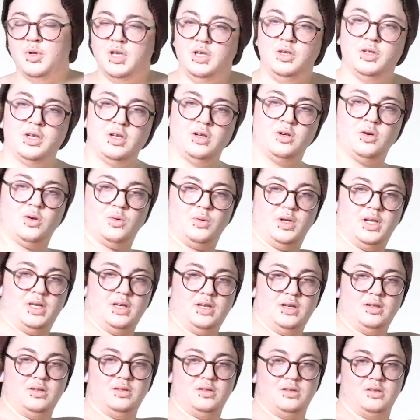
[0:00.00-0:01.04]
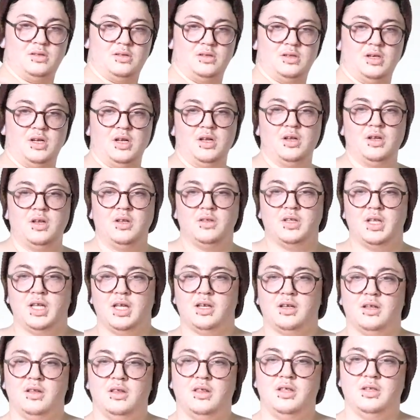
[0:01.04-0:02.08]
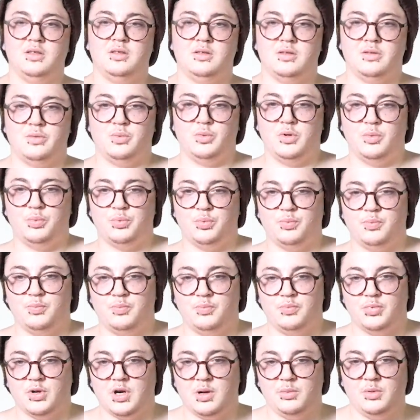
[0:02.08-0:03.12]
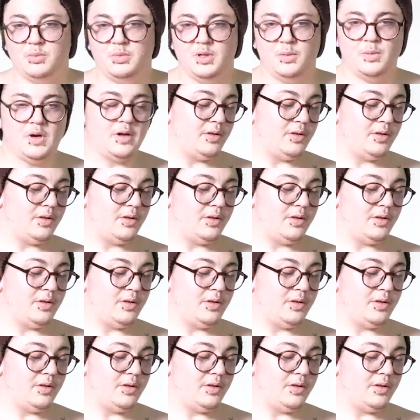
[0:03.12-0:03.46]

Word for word: and you can go in and like this would probably